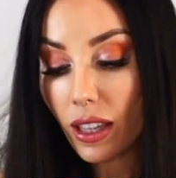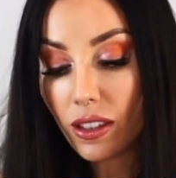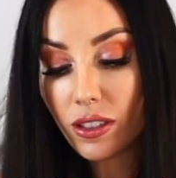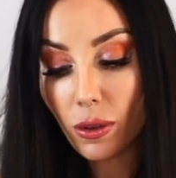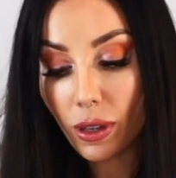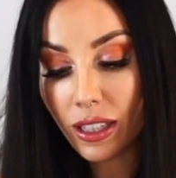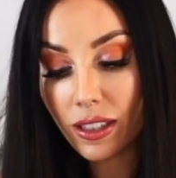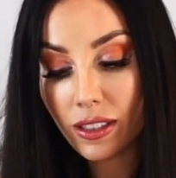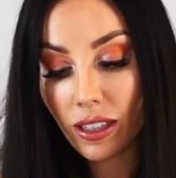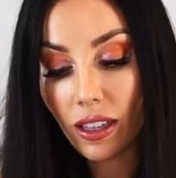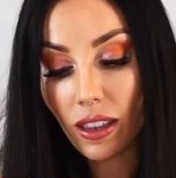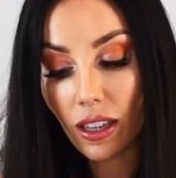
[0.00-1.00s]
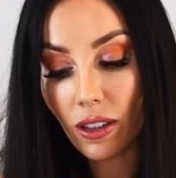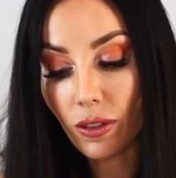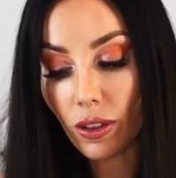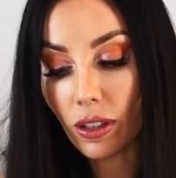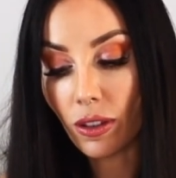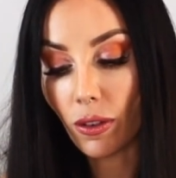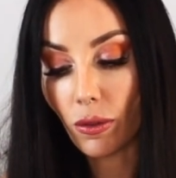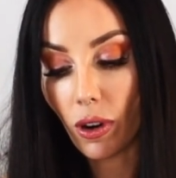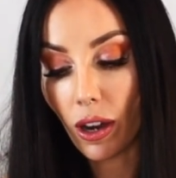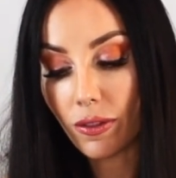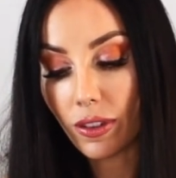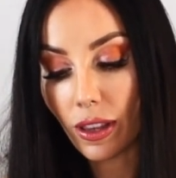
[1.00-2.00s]
So I can see that you've
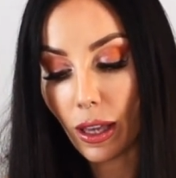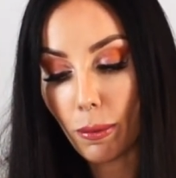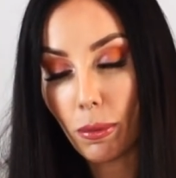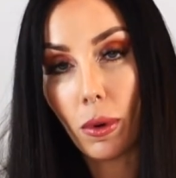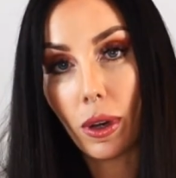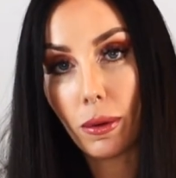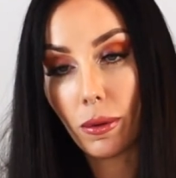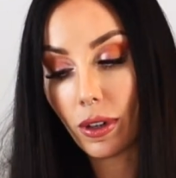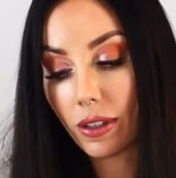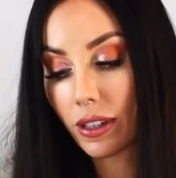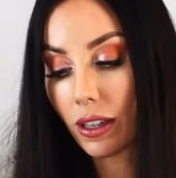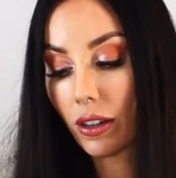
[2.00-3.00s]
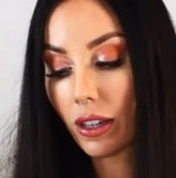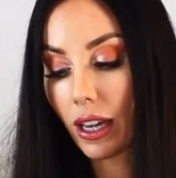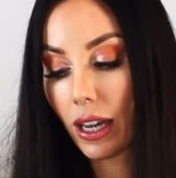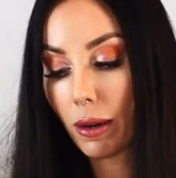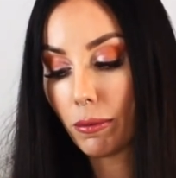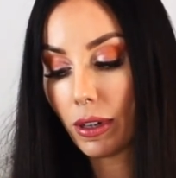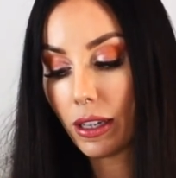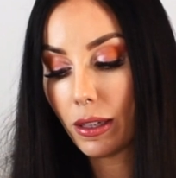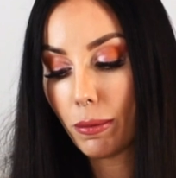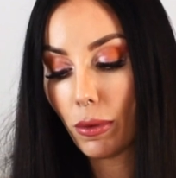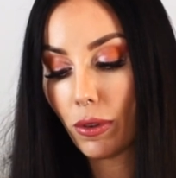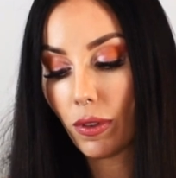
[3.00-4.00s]
arrived at that point where it's like, okay, I'm ready
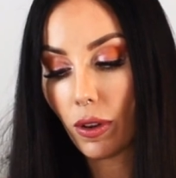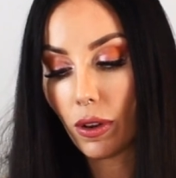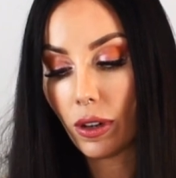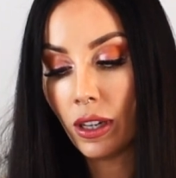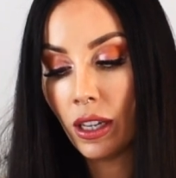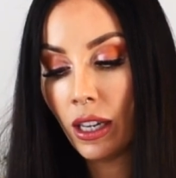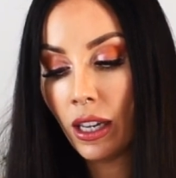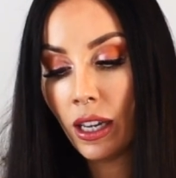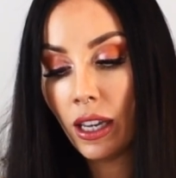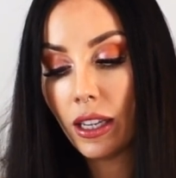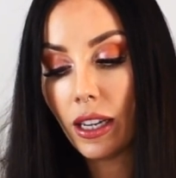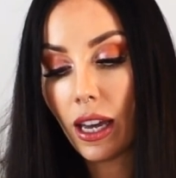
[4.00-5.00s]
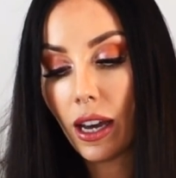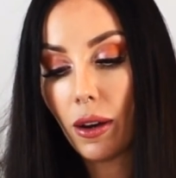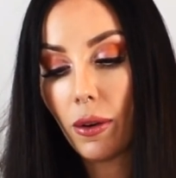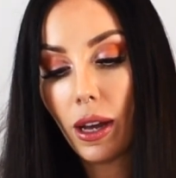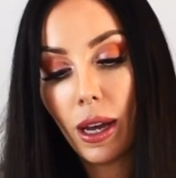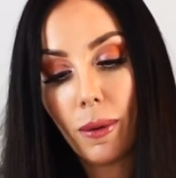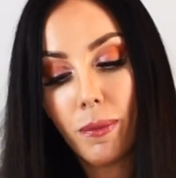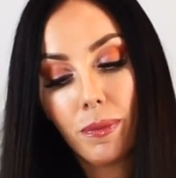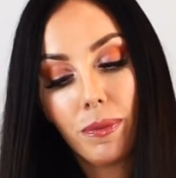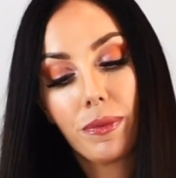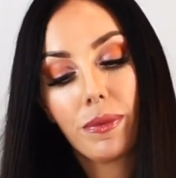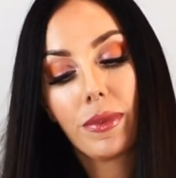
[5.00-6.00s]
to move on. Now,
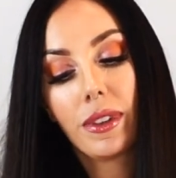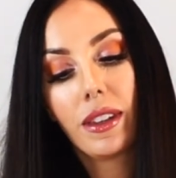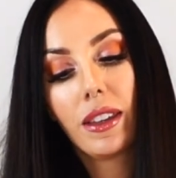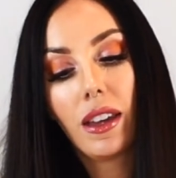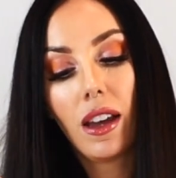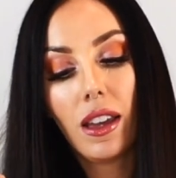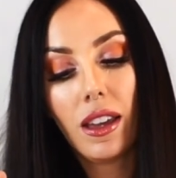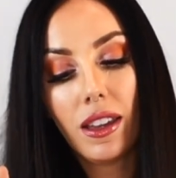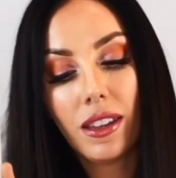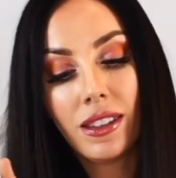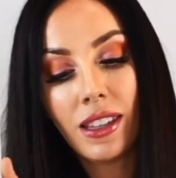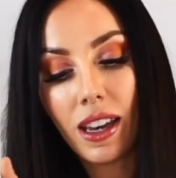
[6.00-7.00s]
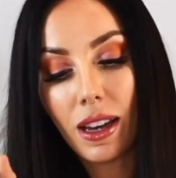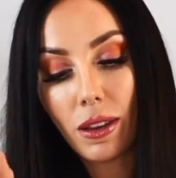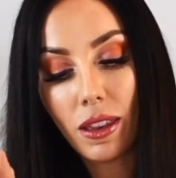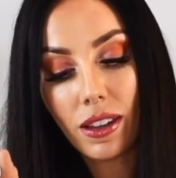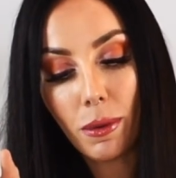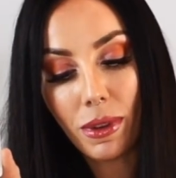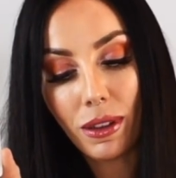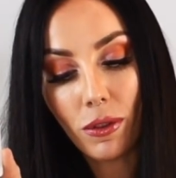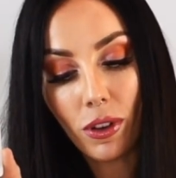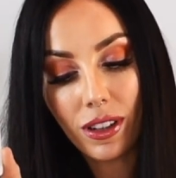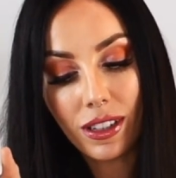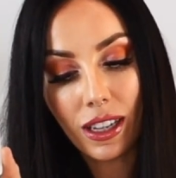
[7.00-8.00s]
yeah, I mean, I've
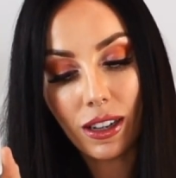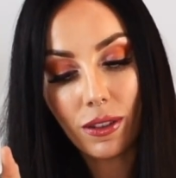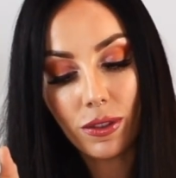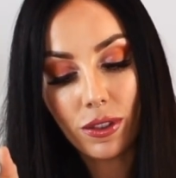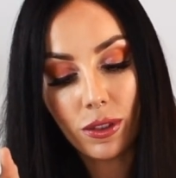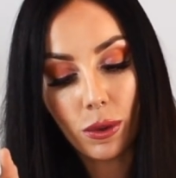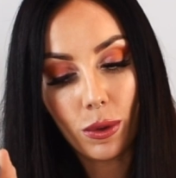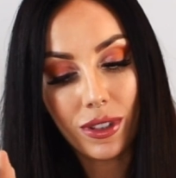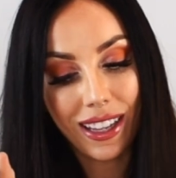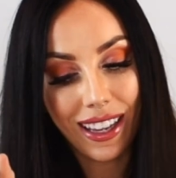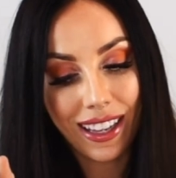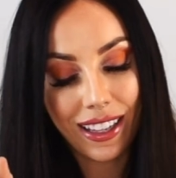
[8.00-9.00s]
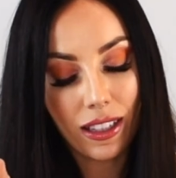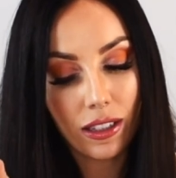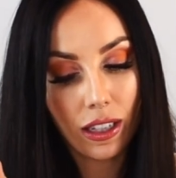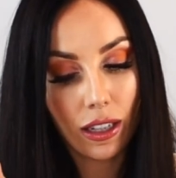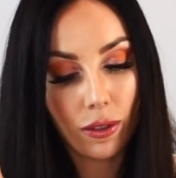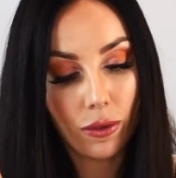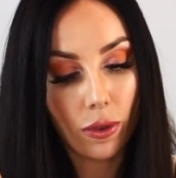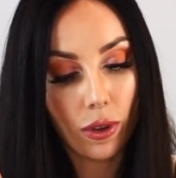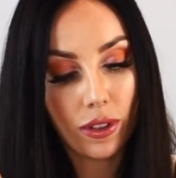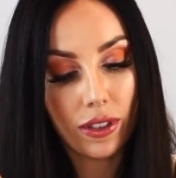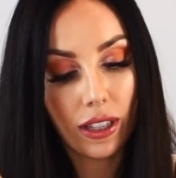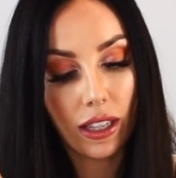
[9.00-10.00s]
got the 10 of Swords and the 10 of
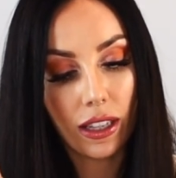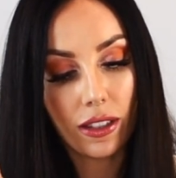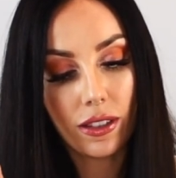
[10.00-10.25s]
Wands here.